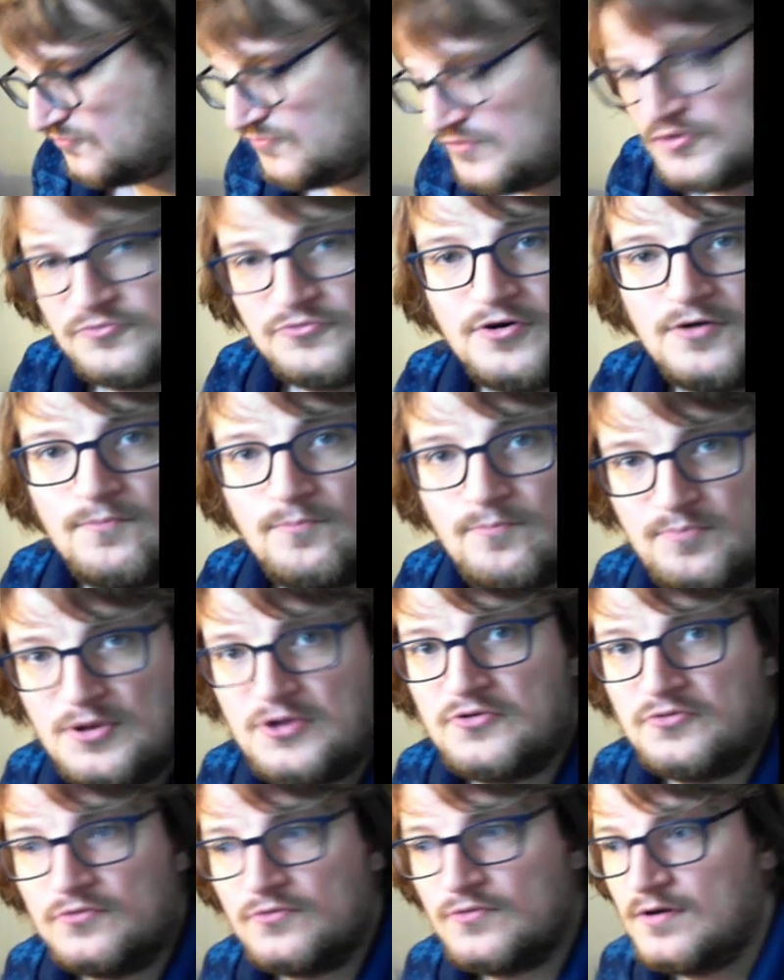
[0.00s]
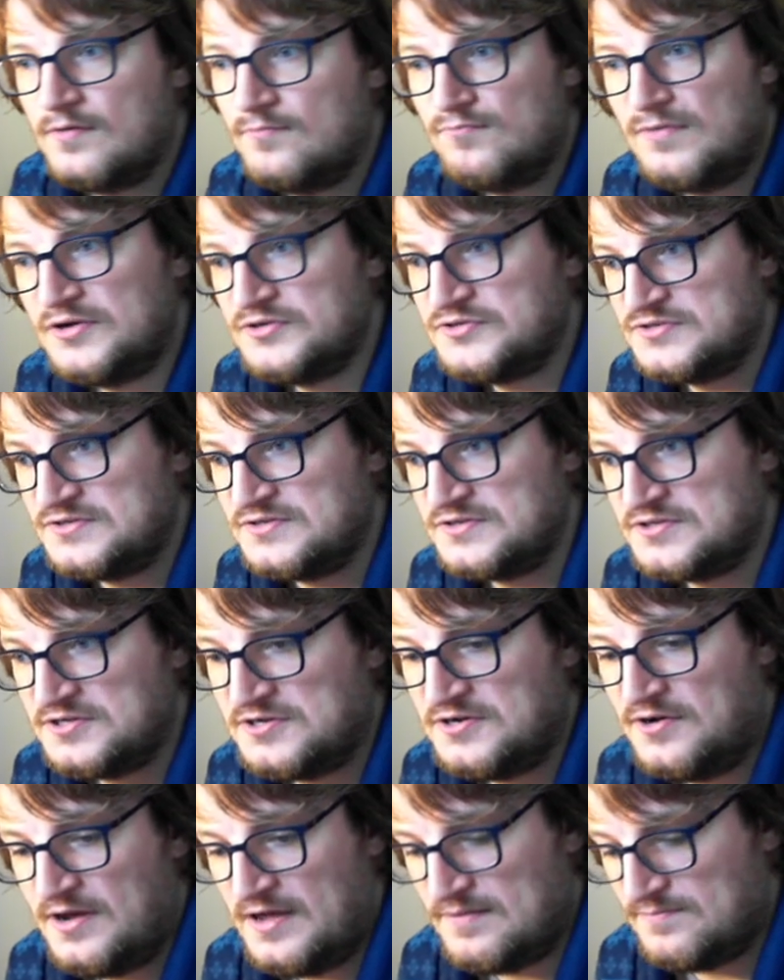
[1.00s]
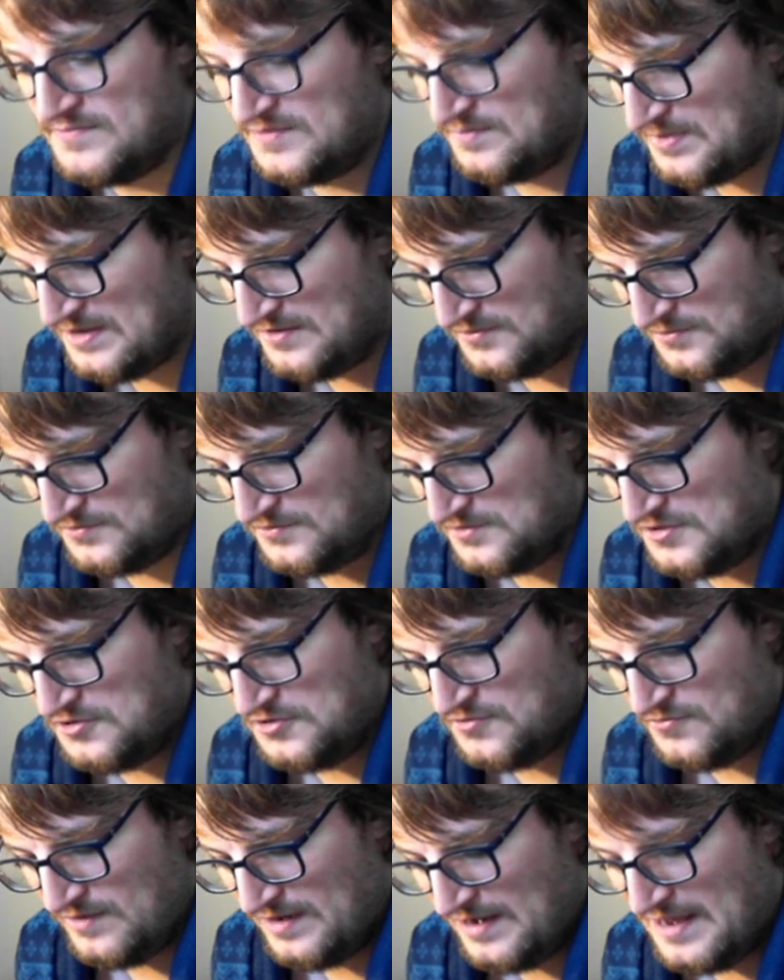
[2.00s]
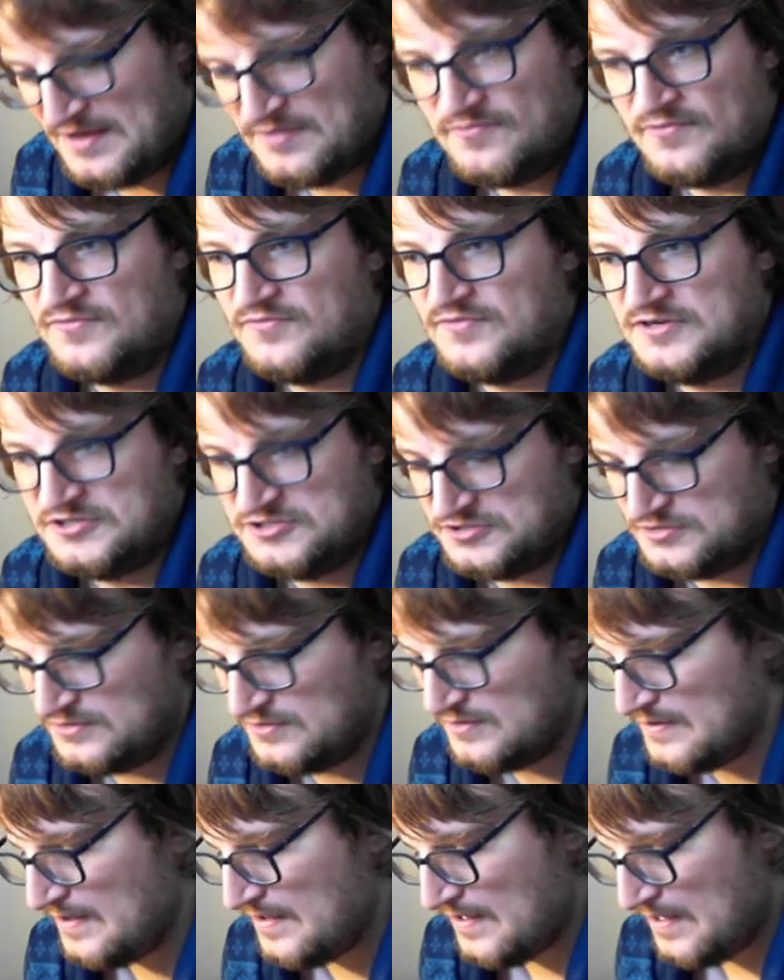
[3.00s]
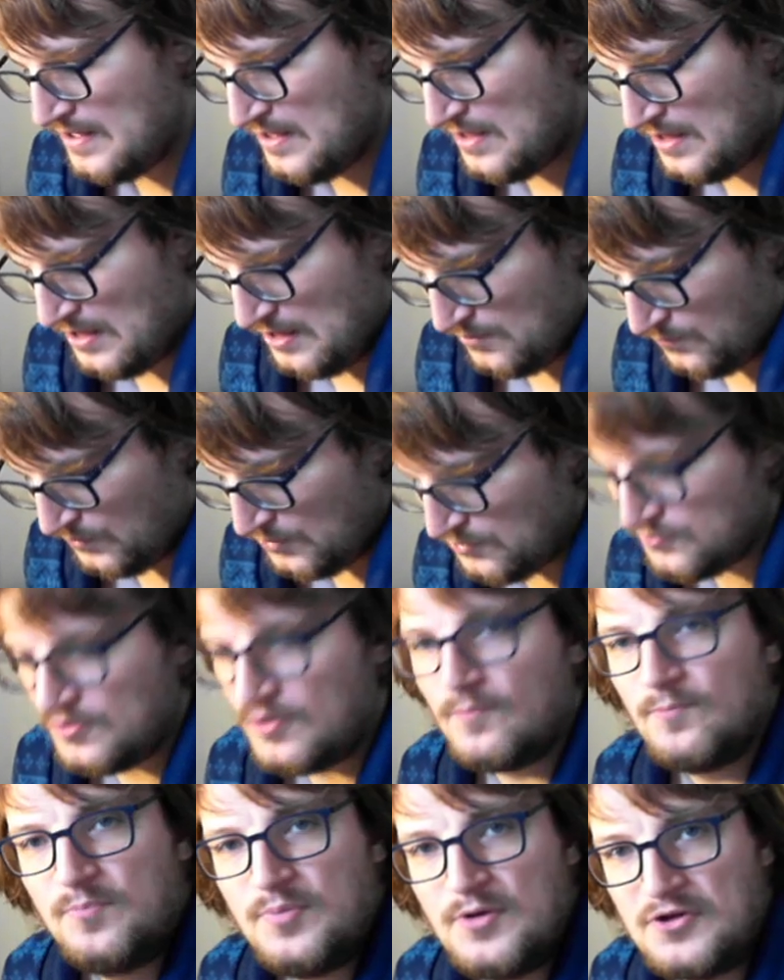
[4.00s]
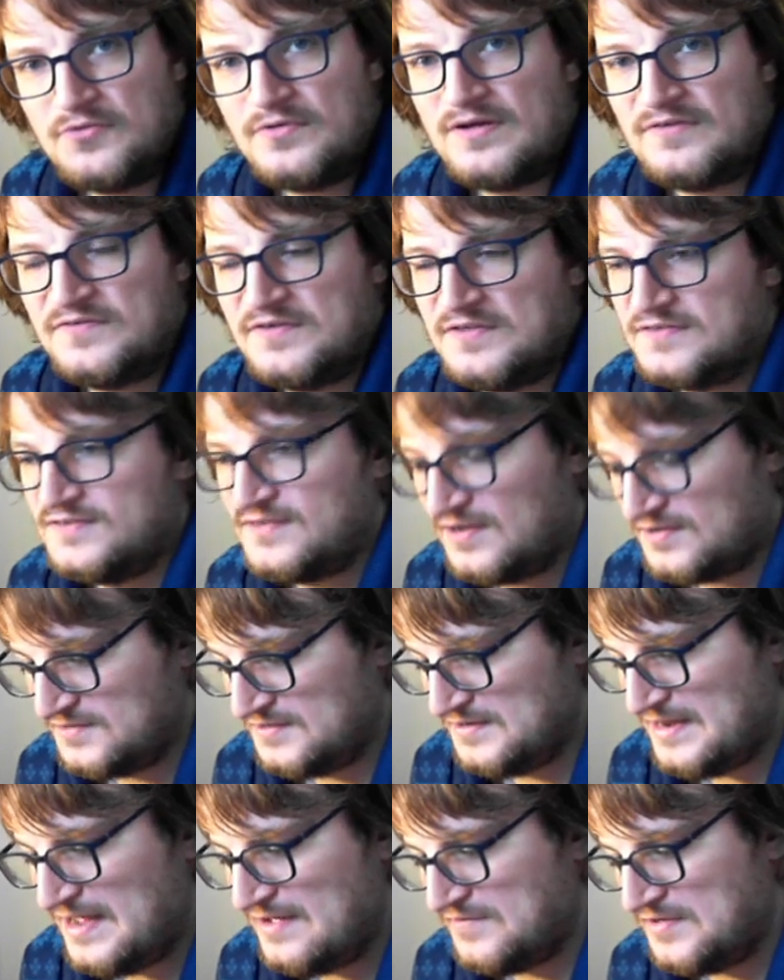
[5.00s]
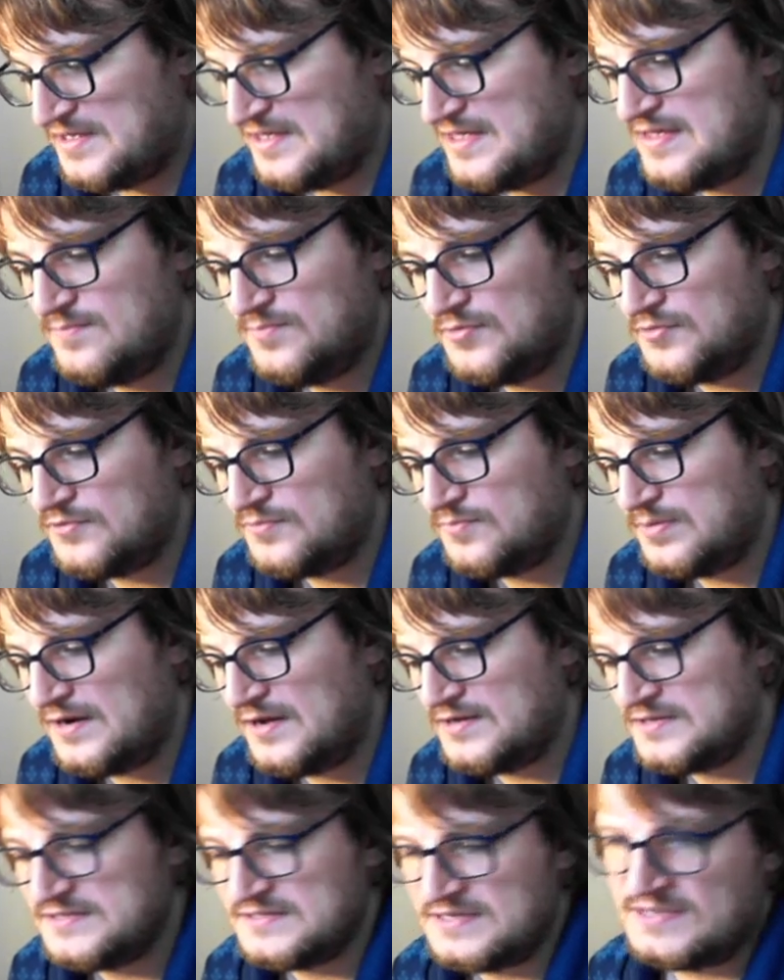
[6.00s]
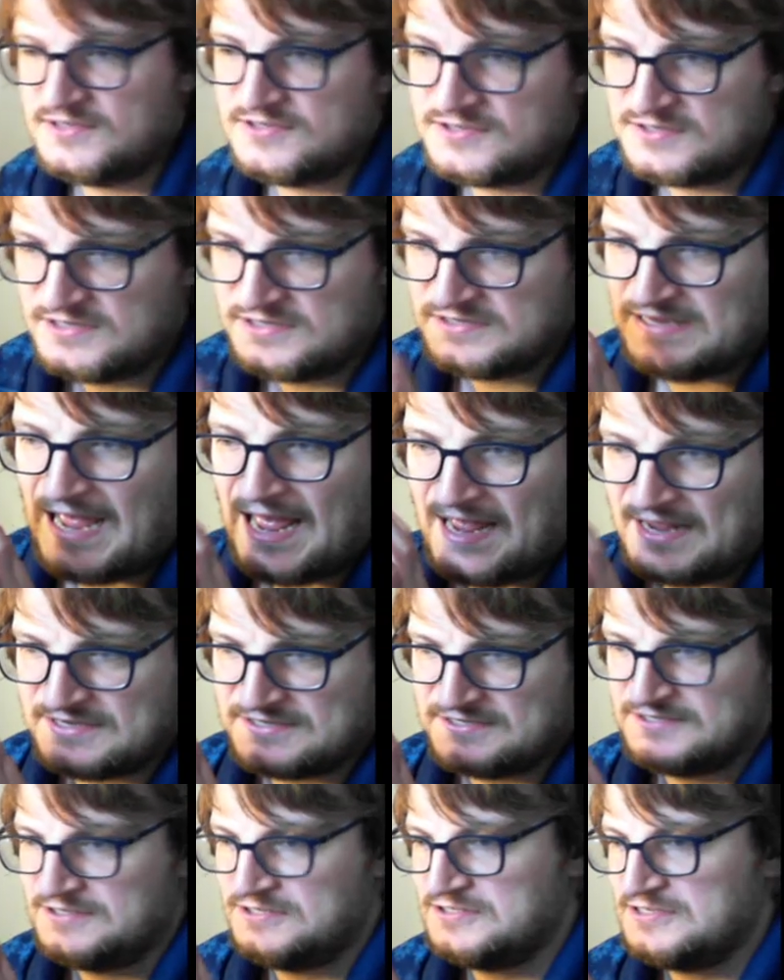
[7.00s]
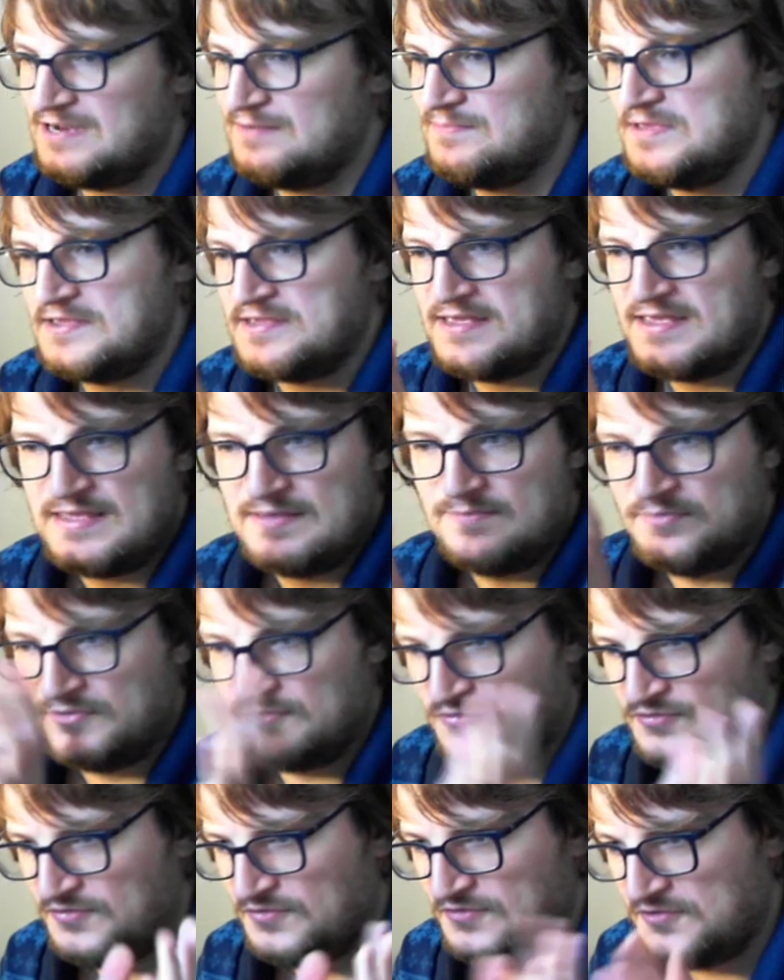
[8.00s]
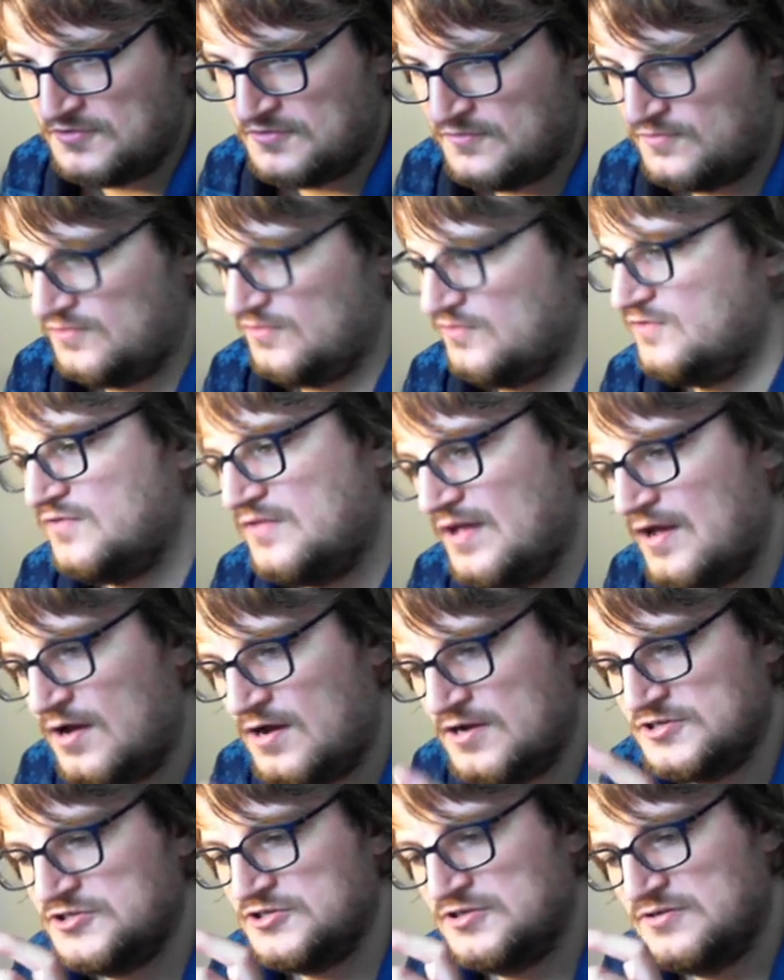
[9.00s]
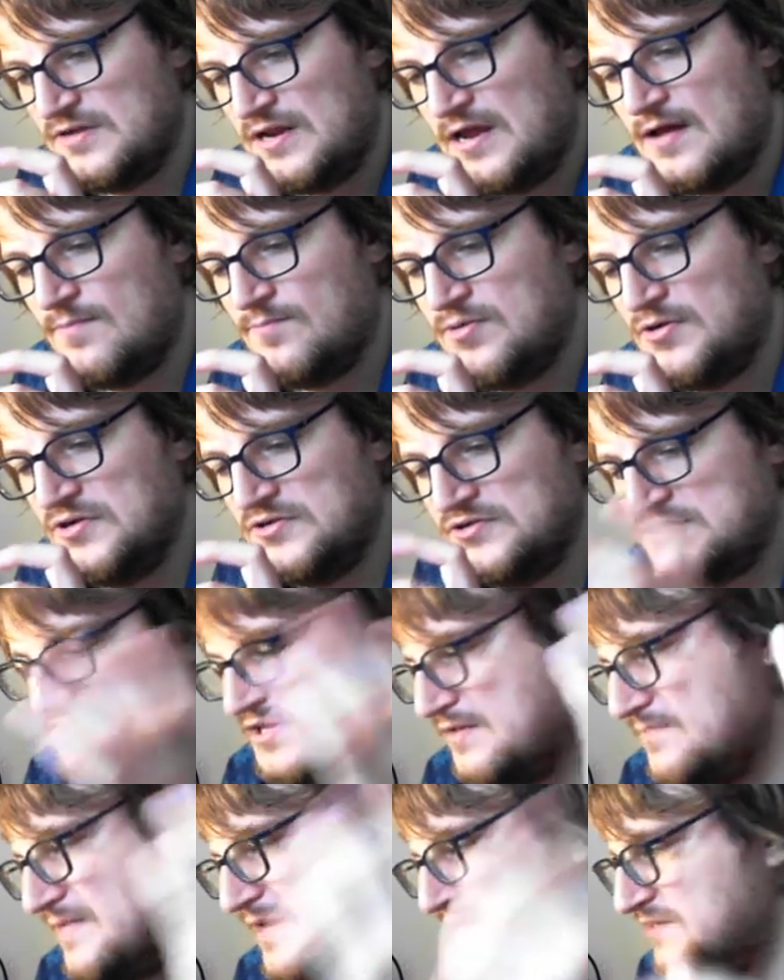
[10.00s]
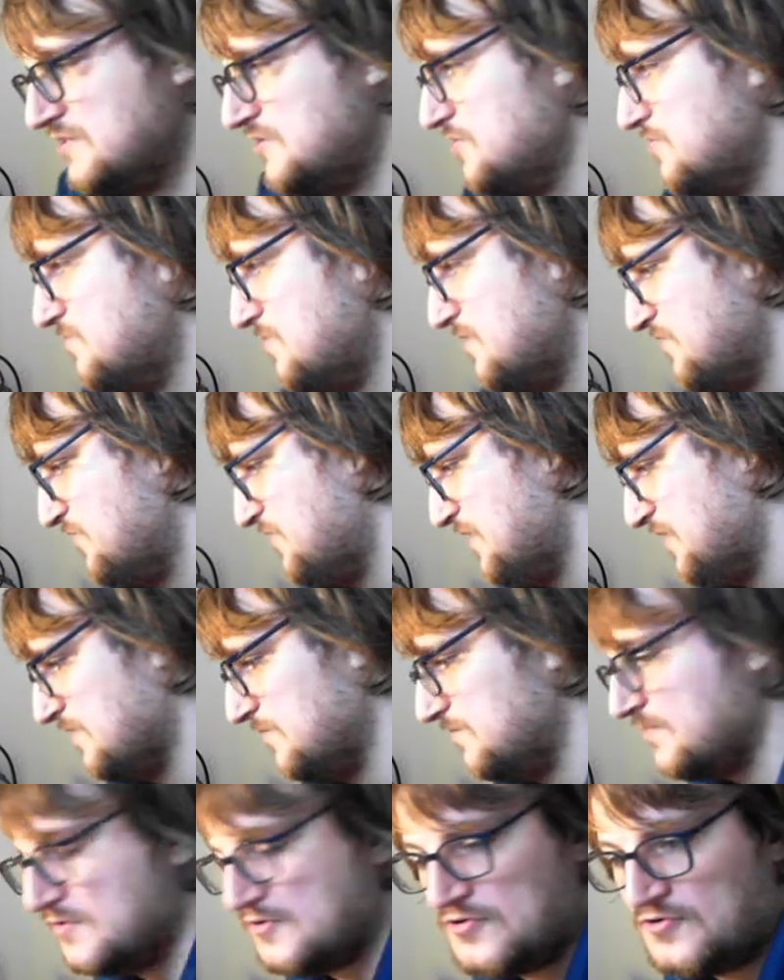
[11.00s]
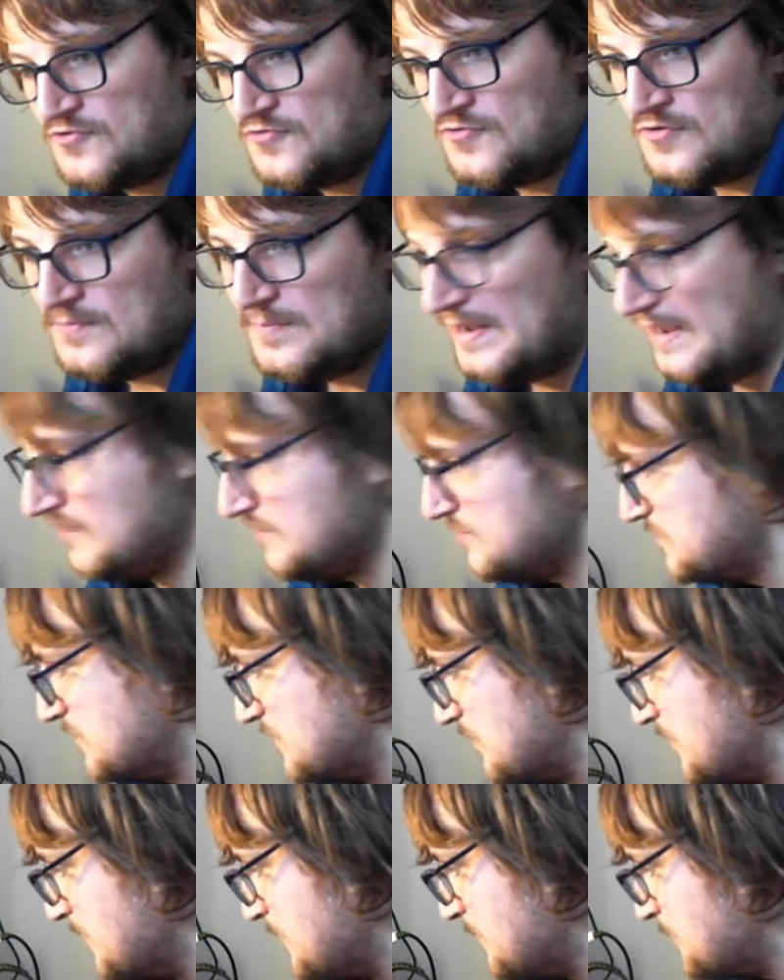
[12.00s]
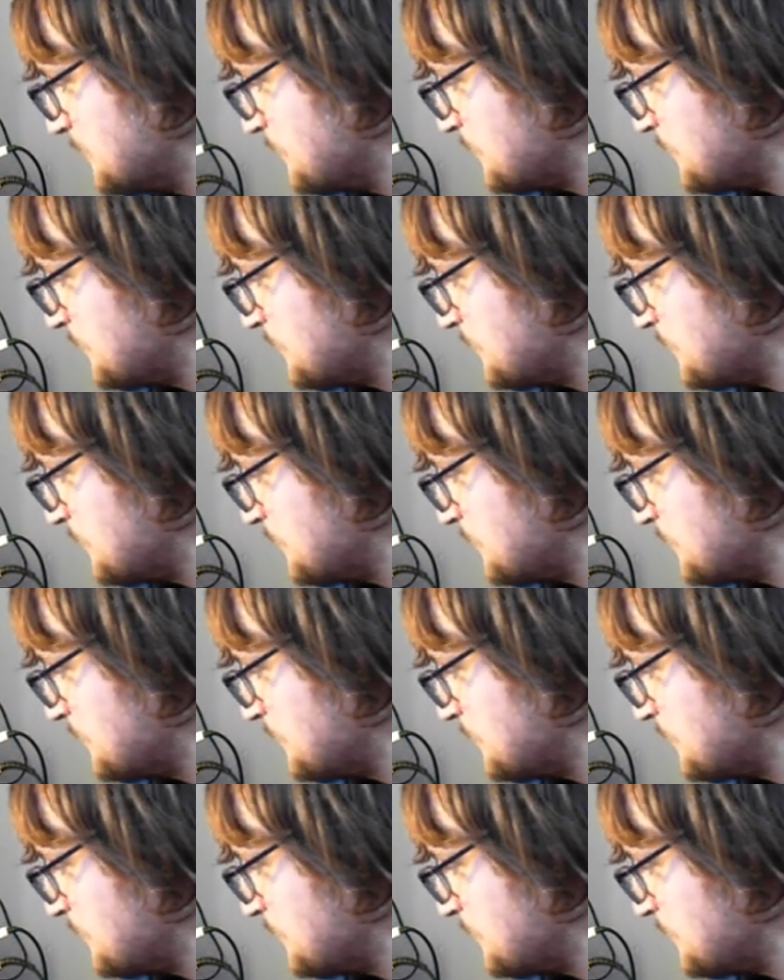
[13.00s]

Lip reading: will not boot most of the time, depending on the ULA revision. Will not boot if it doesn't have a keyboard plugged in, so this acts as a dummy keyboard to do just that. I should put a schematic on my Facebook group actually.